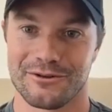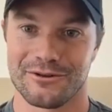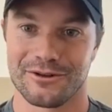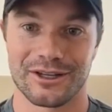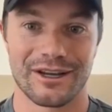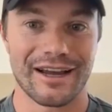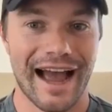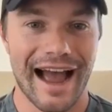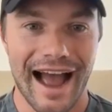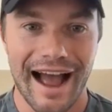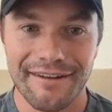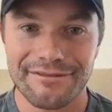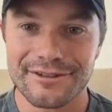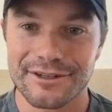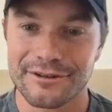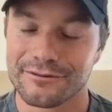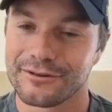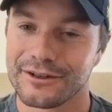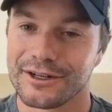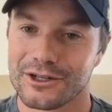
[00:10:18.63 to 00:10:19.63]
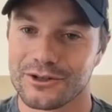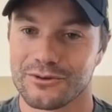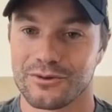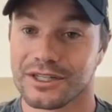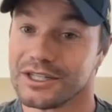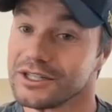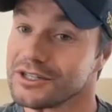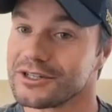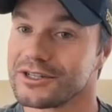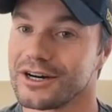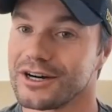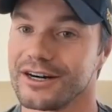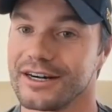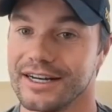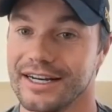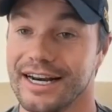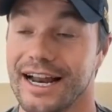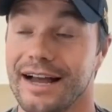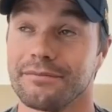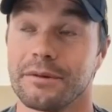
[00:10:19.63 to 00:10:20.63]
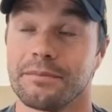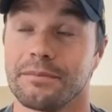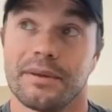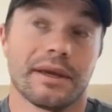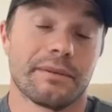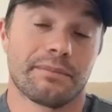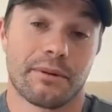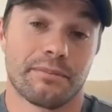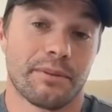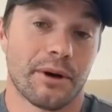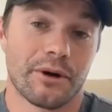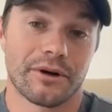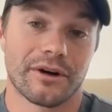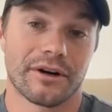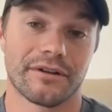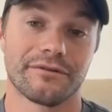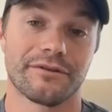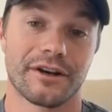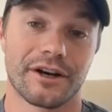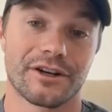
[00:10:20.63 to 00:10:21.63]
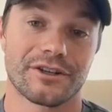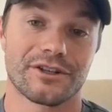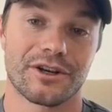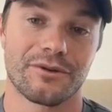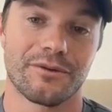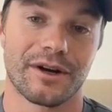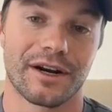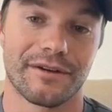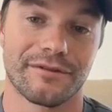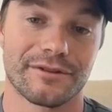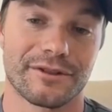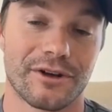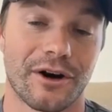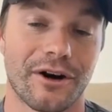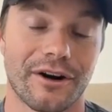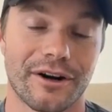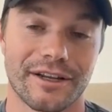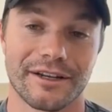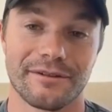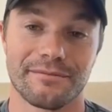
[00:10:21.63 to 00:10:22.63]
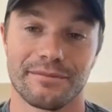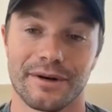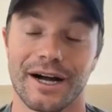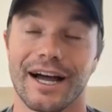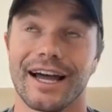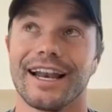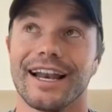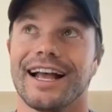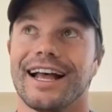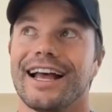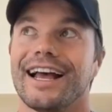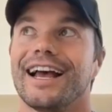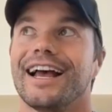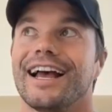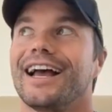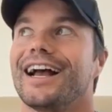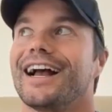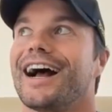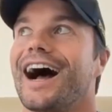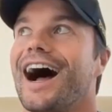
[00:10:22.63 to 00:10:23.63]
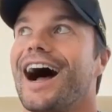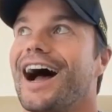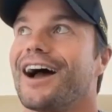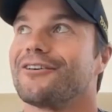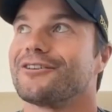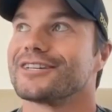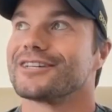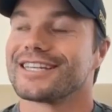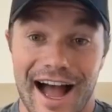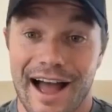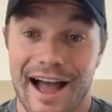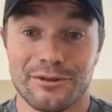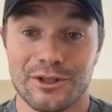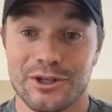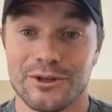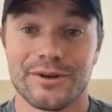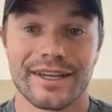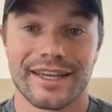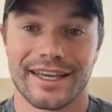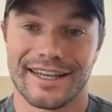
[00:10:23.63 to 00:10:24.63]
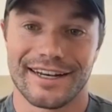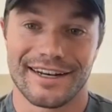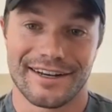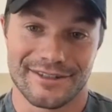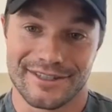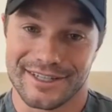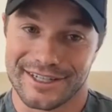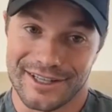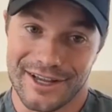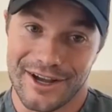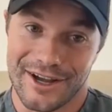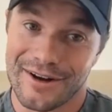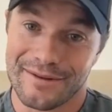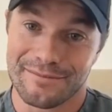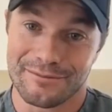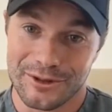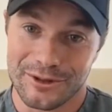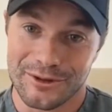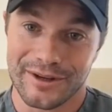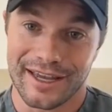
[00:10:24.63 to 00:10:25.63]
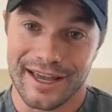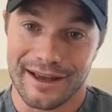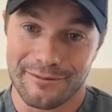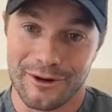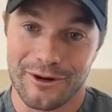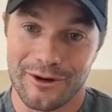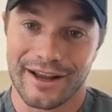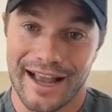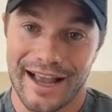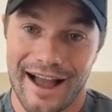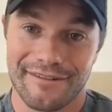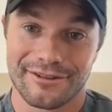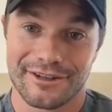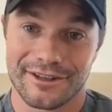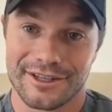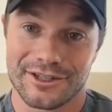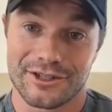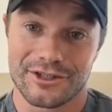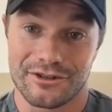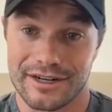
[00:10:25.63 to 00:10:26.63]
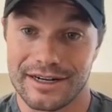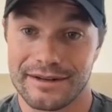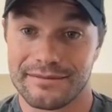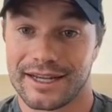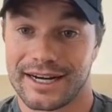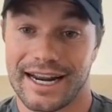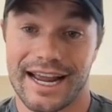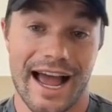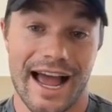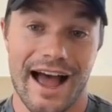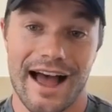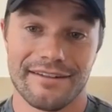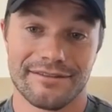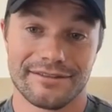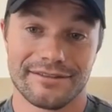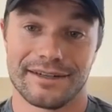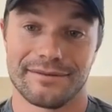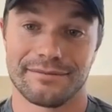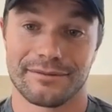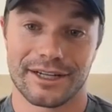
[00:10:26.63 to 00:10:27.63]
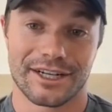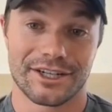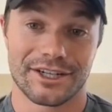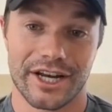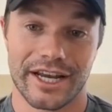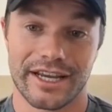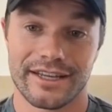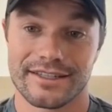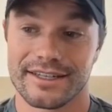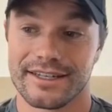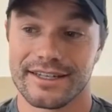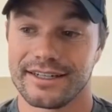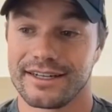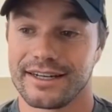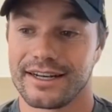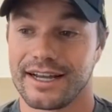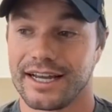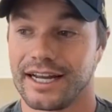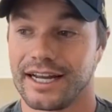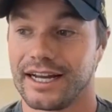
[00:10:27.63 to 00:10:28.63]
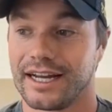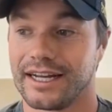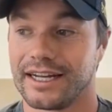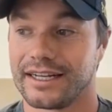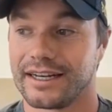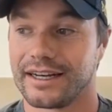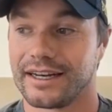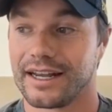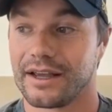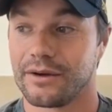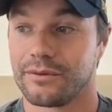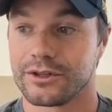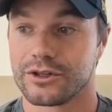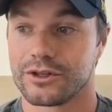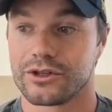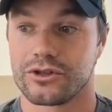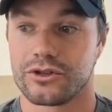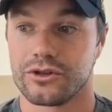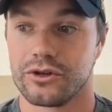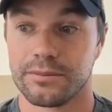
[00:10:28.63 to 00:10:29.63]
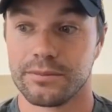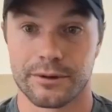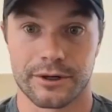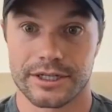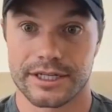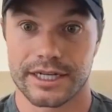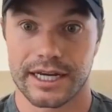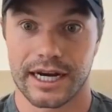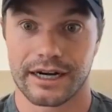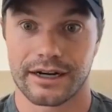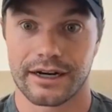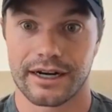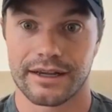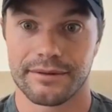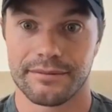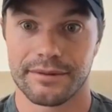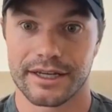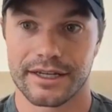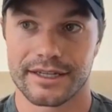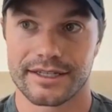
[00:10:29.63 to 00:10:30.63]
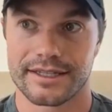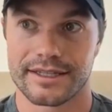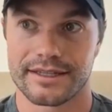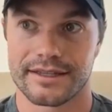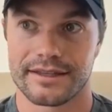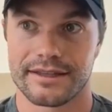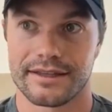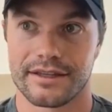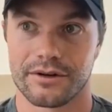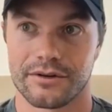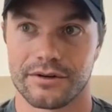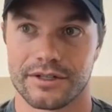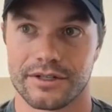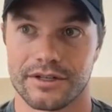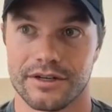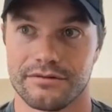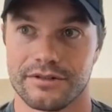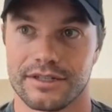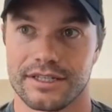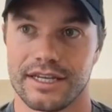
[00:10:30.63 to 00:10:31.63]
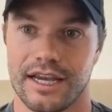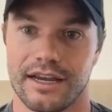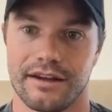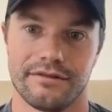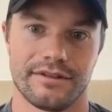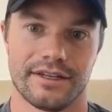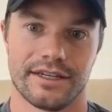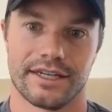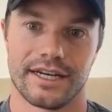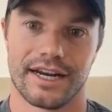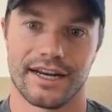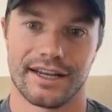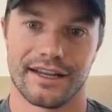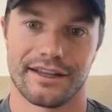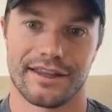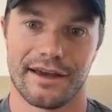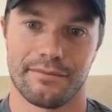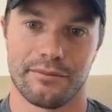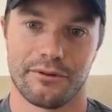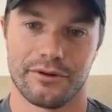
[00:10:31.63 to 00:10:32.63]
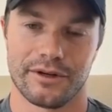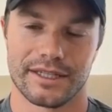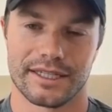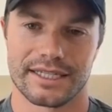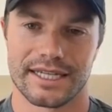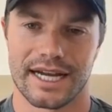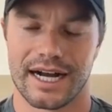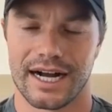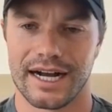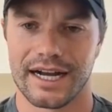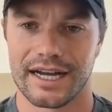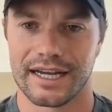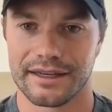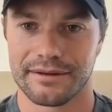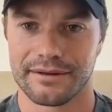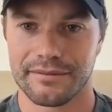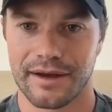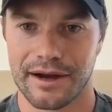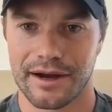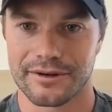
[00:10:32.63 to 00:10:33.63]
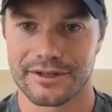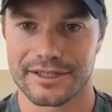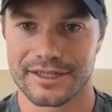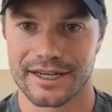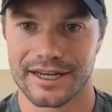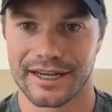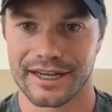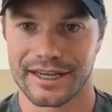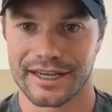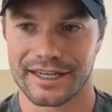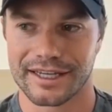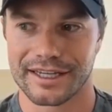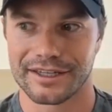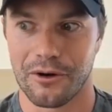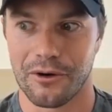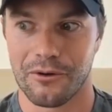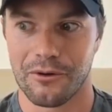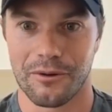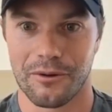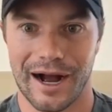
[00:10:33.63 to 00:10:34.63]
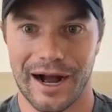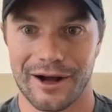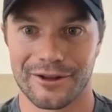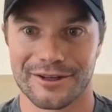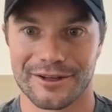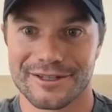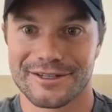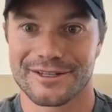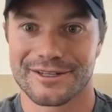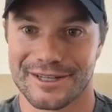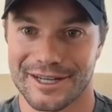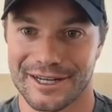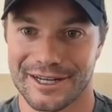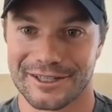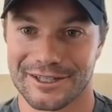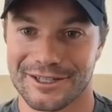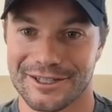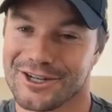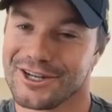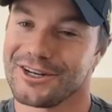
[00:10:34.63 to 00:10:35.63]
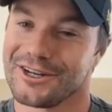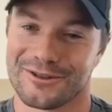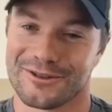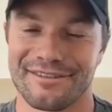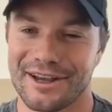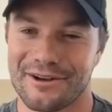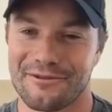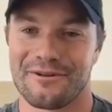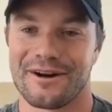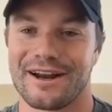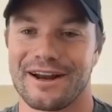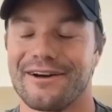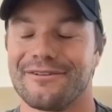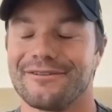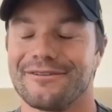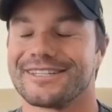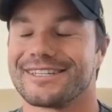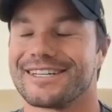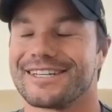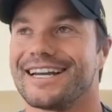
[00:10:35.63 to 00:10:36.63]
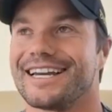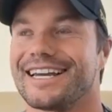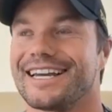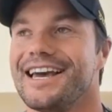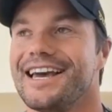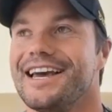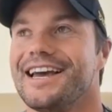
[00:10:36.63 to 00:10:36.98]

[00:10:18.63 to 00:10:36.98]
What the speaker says: school. You have to finish what you started. And I'm a big proponent of finishing what I've started, but I'm doing it. I was like, no, I'm doing it. I'm going after this dream that I have and I'm going to chase it. And it was super scary because there was no safety net at that point in time. I was like, oh, wow, this is like legit. It was like when I was like